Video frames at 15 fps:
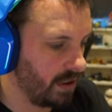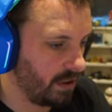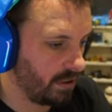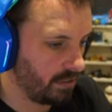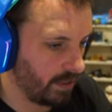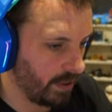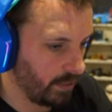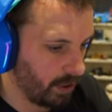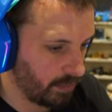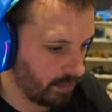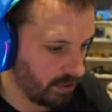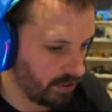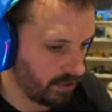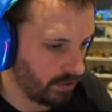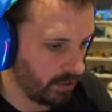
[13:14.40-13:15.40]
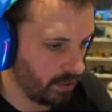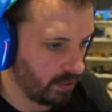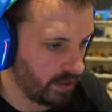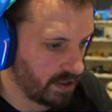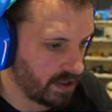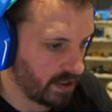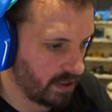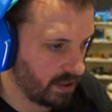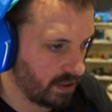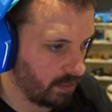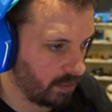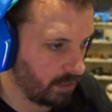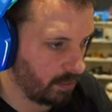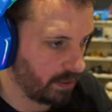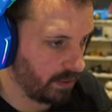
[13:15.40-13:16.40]
Right, what I'm going to do is I
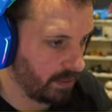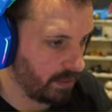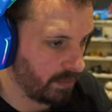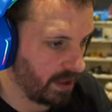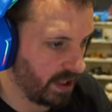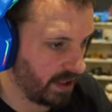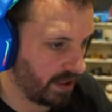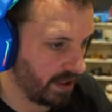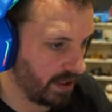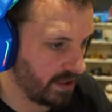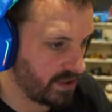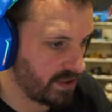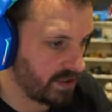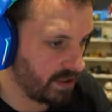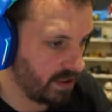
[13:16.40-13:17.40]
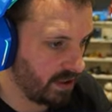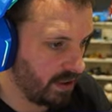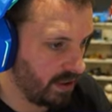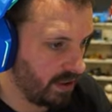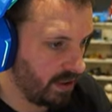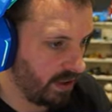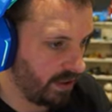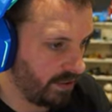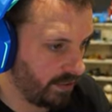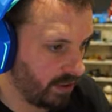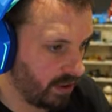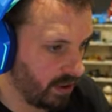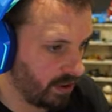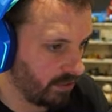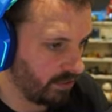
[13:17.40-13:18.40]
will put the market in the
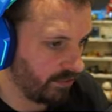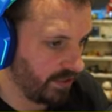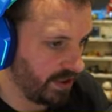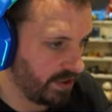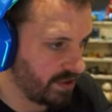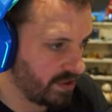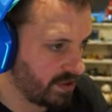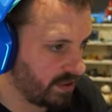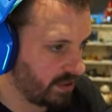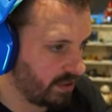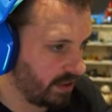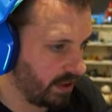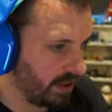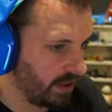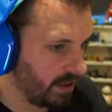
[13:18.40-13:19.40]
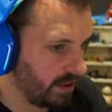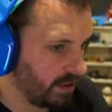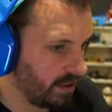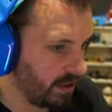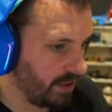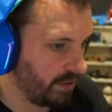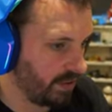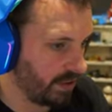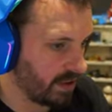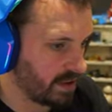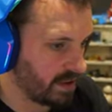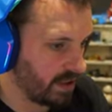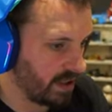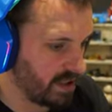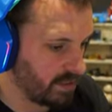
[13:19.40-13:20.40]
corner of these here. I think that's
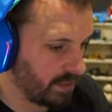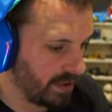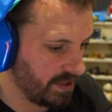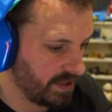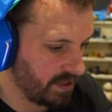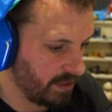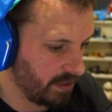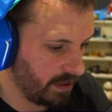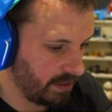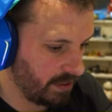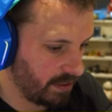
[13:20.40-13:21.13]
a nice place to do it.